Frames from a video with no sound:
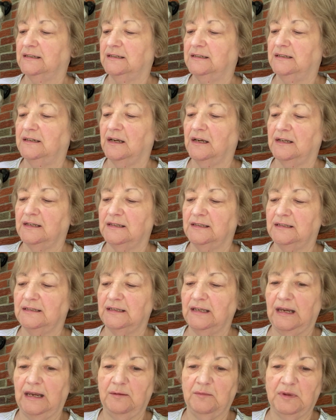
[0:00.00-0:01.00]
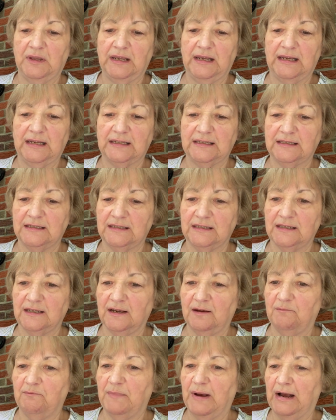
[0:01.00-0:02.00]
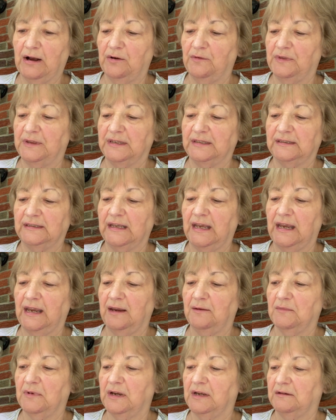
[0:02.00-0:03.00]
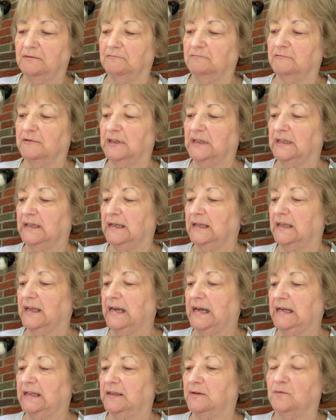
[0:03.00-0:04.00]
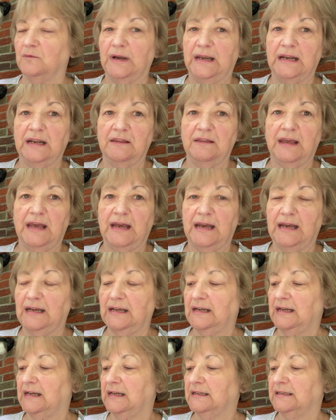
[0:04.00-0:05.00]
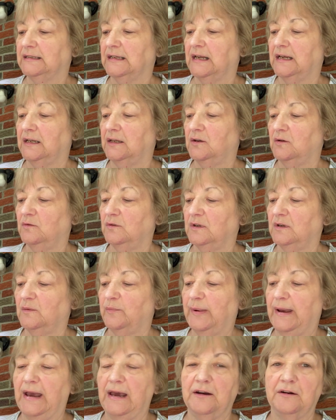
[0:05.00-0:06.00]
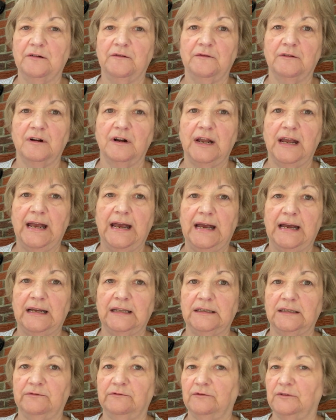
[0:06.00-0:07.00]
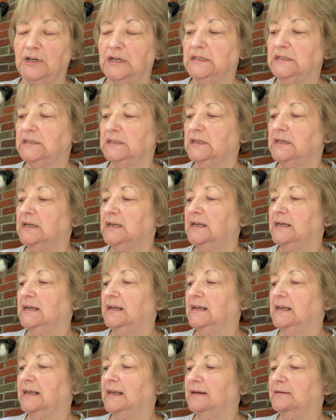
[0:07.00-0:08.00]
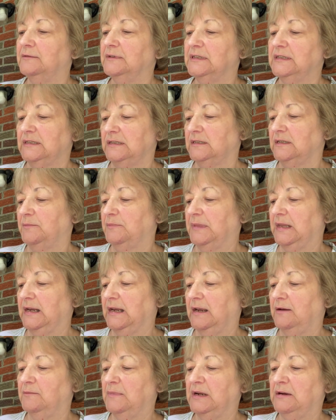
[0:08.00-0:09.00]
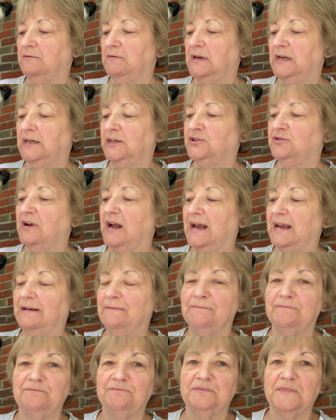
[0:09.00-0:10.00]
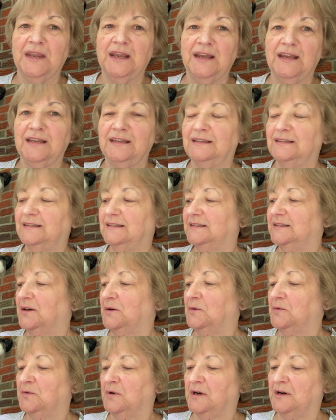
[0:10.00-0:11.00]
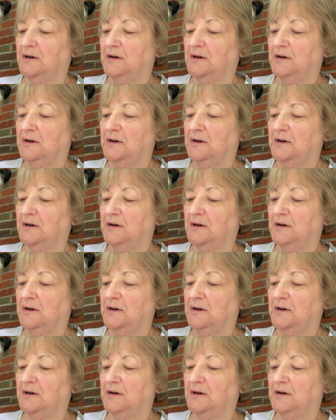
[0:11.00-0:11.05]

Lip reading: does seem like it's about the same. I really like the weight of that. It's got a cute little pattern for a hat on the front. That was something I might want to try. So